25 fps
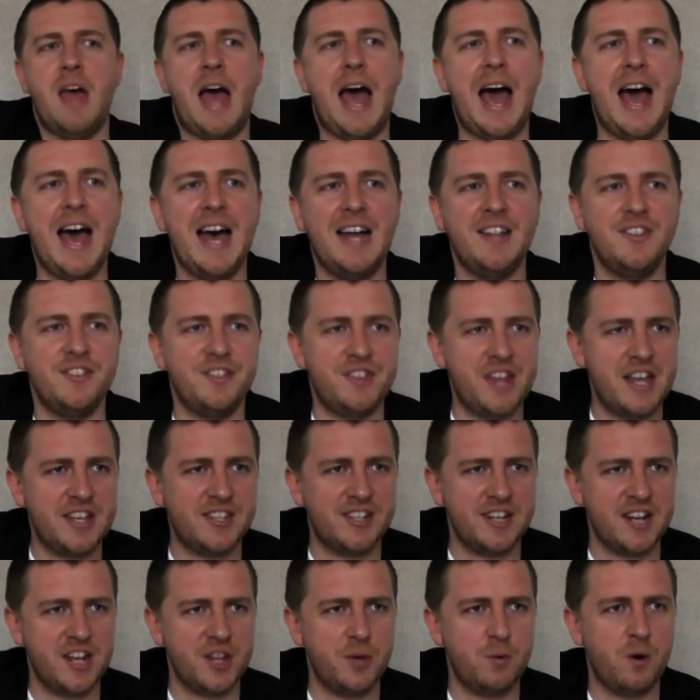and there's
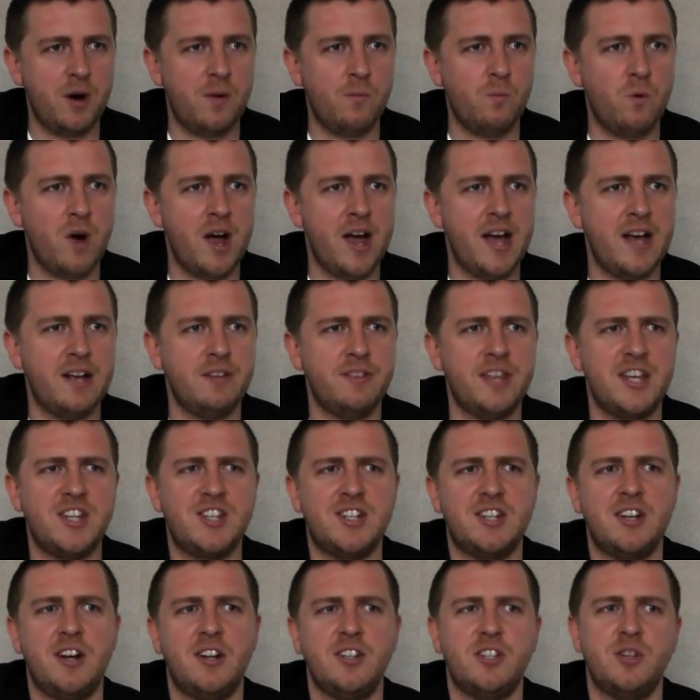another one where they
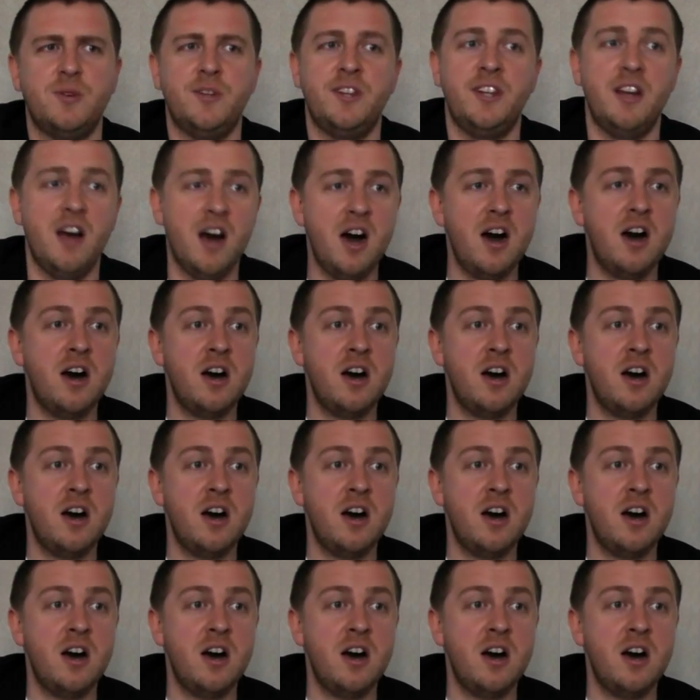start doing the